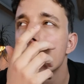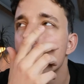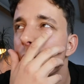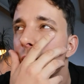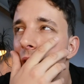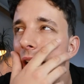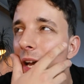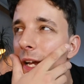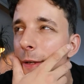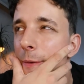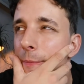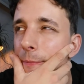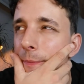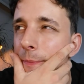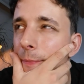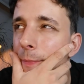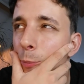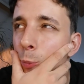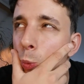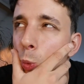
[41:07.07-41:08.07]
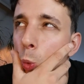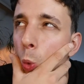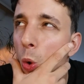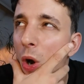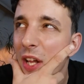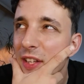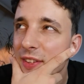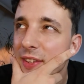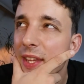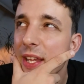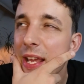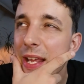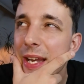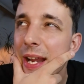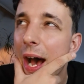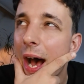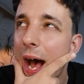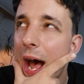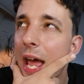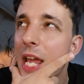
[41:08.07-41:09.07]
You're like, what
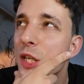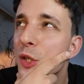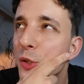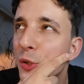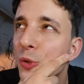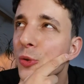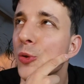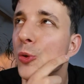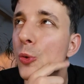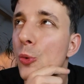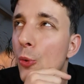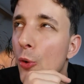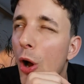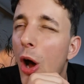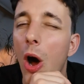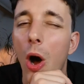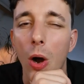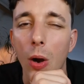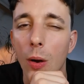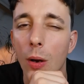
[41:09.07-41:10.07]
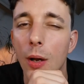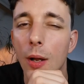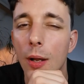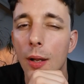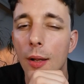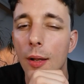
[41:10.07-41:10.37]
did I do wrong?